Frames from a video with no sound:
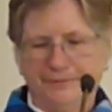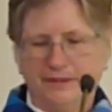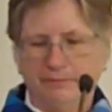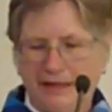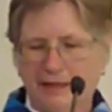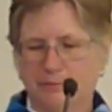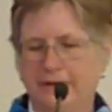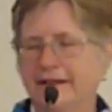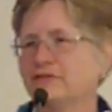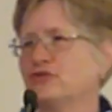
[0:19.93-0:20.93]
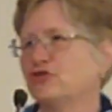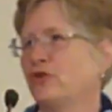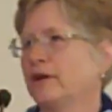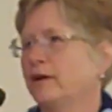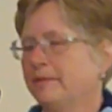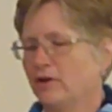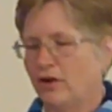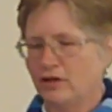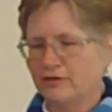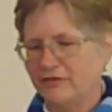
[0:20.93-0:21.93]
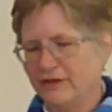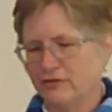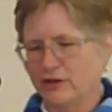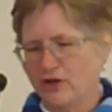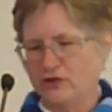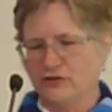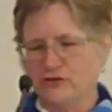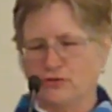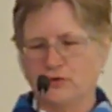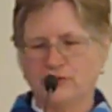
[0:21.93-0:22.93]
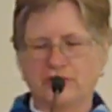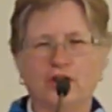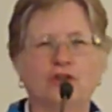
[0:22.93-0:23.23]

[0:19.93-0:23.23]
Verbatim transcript: Bedding plants are showing up in all our favorite garden stores,